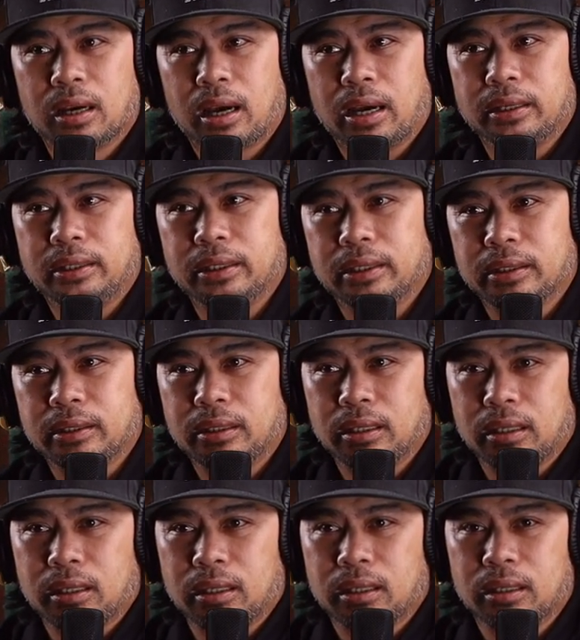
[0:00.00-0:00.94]
I did.
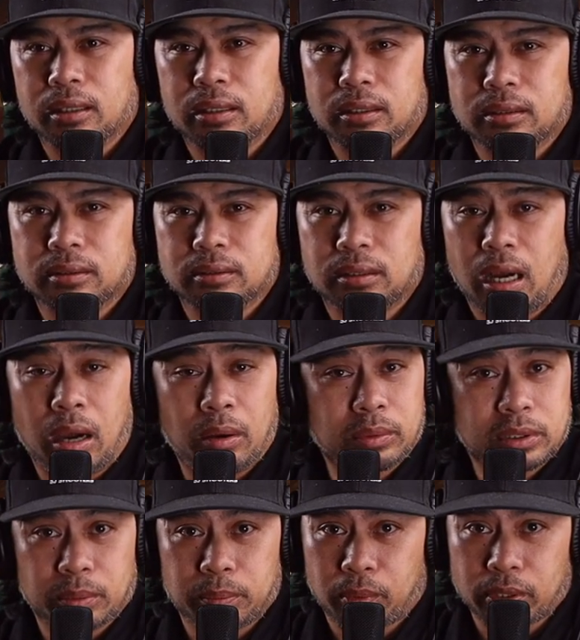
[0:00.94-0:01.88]
Uh, I
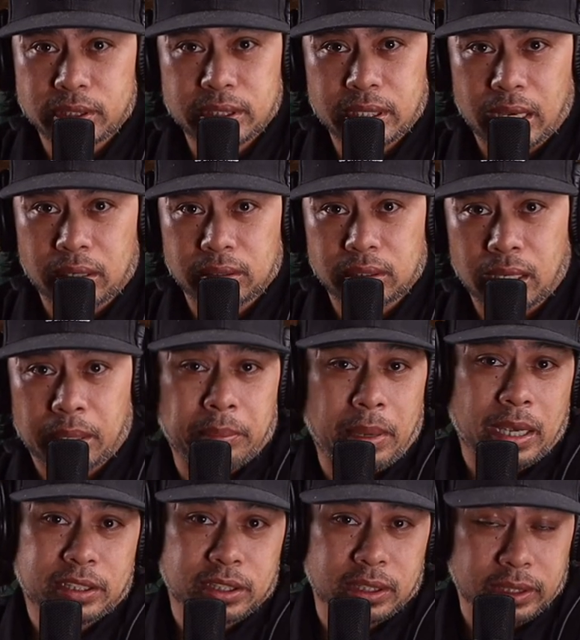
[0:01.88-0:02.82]
was a Boy Scout. I'm
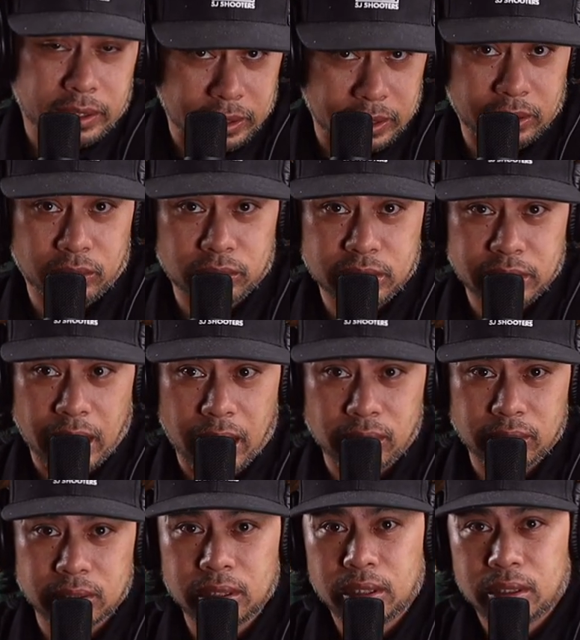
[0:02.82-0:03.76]
actually Eagle
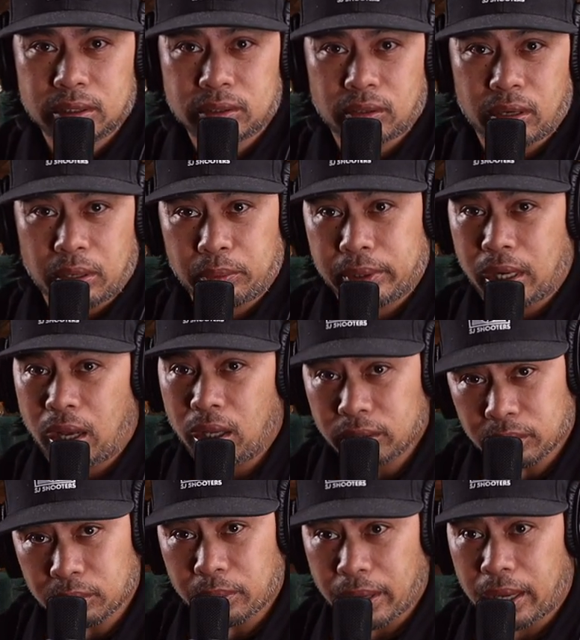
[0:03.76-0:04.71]
Scout, so I went
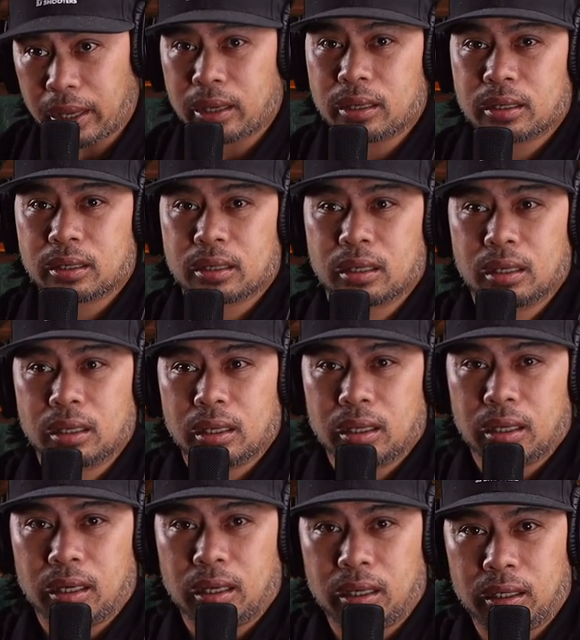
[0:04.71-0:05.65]
all the way.
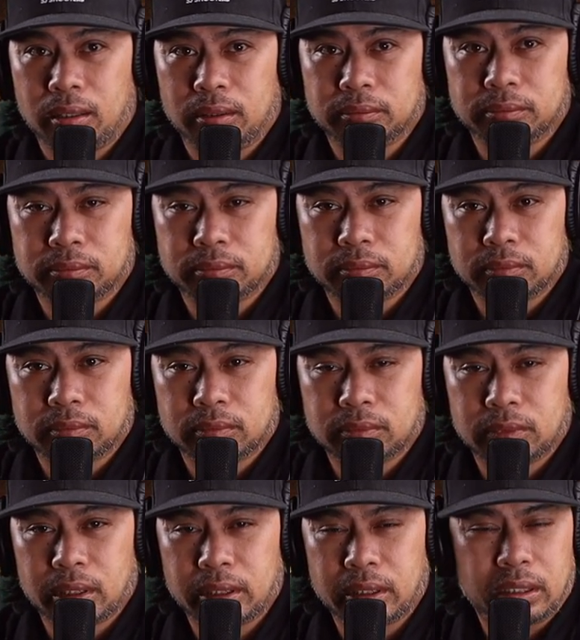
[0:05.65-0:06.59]
Um,
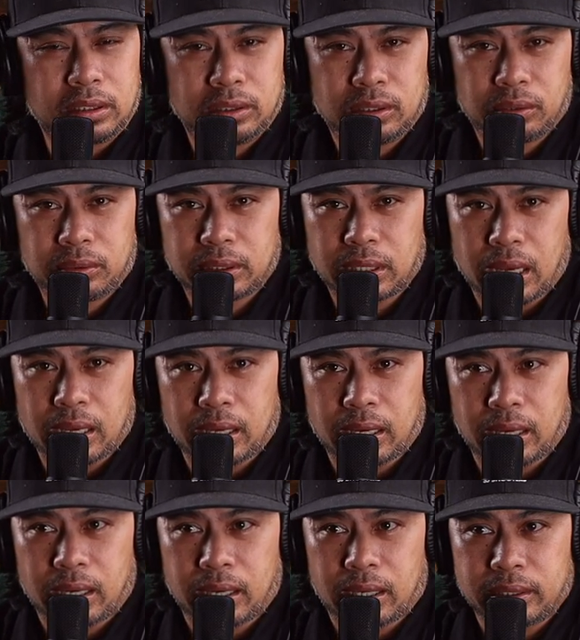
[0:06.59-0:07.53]
and you know what?
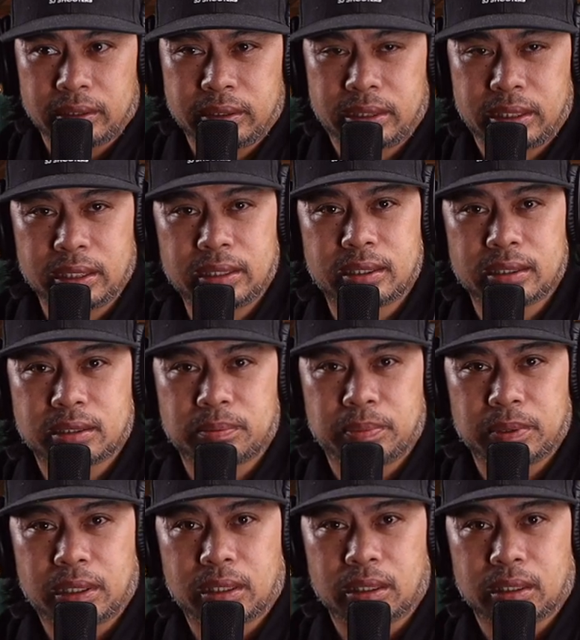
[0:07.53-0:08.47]
I, I did this
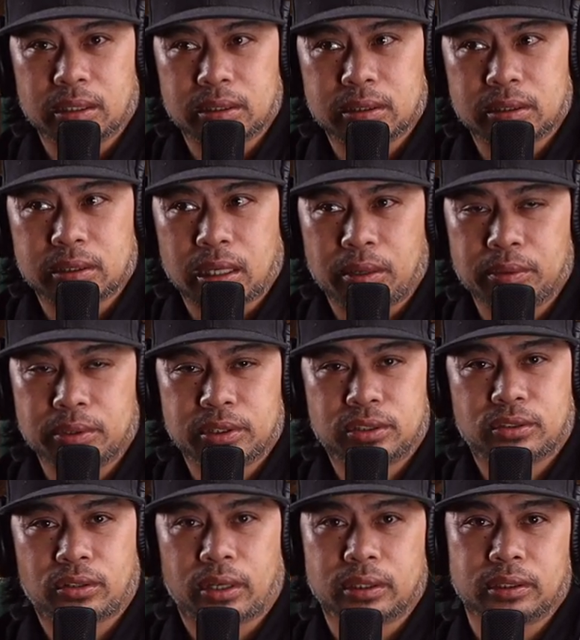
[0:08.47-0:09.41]
because I
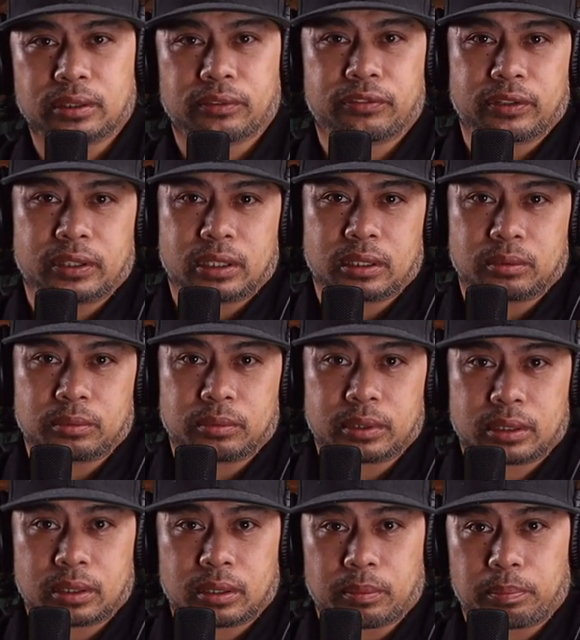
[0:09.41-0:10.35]
was trying to fit in
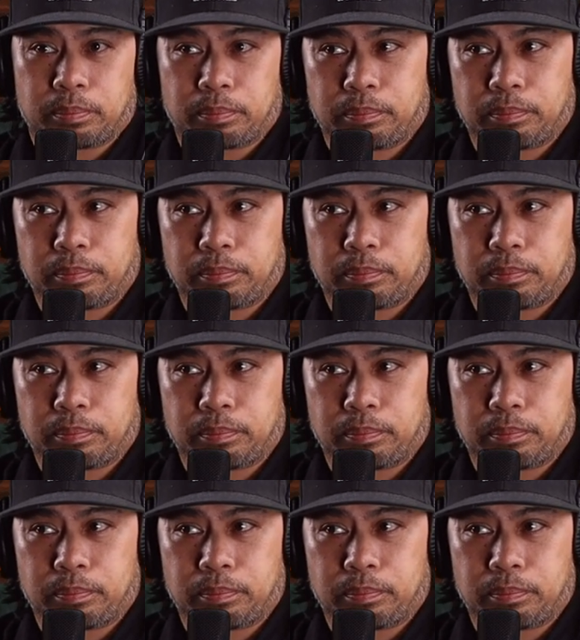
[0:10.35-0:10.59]
with the